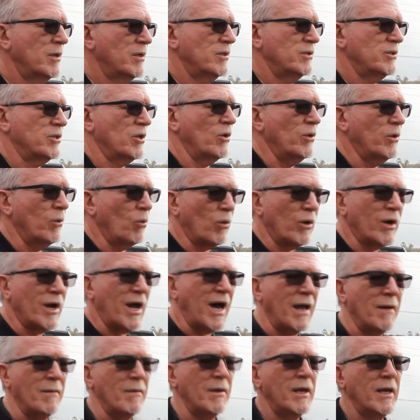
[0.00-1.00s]
So that we're
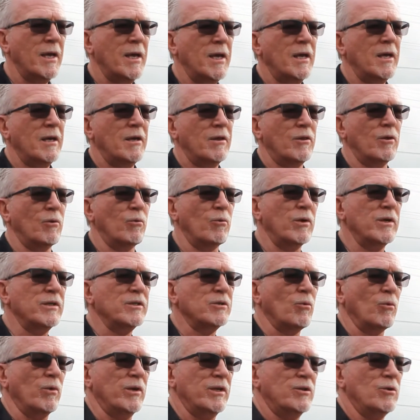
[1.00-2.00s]
not, the
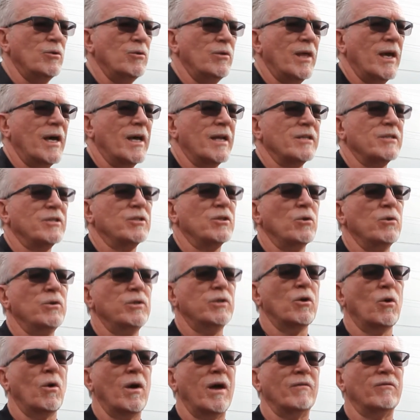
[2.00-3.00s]
reason we do that is so you
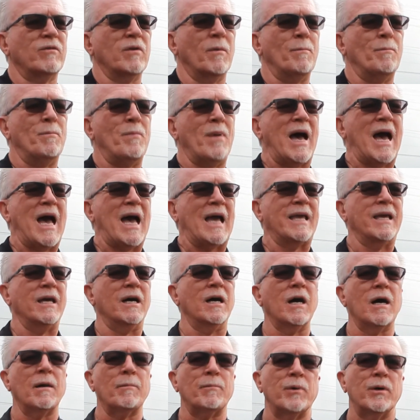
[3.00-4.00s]
don't have to back
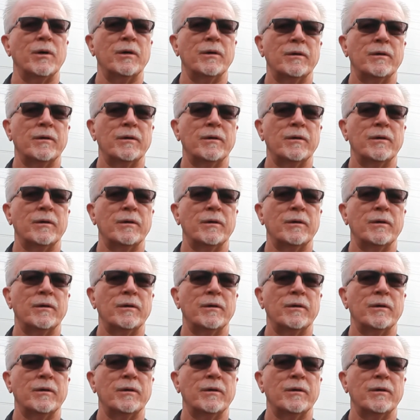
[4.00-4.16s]
up